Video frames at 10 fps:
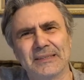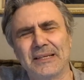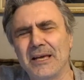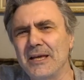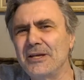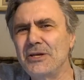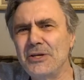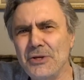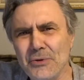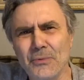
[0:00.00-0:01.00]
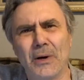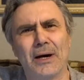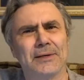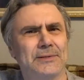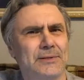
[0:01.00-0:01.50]
He knew
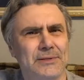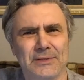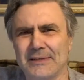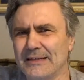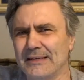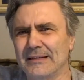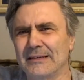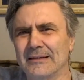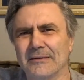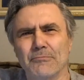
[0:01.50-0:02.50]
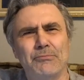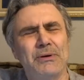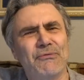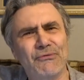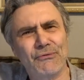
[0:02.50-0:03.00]
us
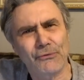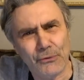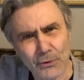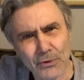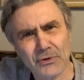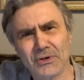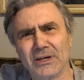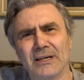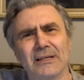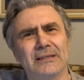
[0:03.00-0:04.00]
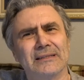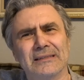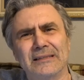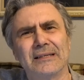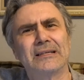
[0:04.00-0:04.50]
before
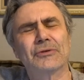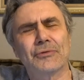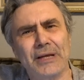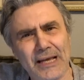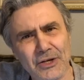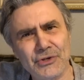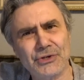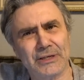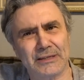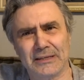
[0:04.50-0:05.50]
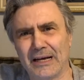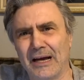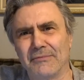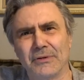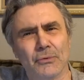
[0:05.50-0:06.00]
the creation
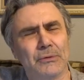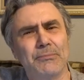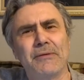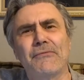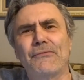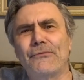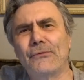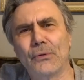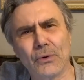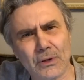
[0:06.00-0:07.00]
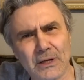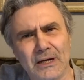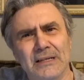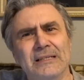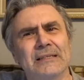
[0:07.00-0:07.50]
of the world,
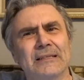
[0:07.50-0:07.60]
before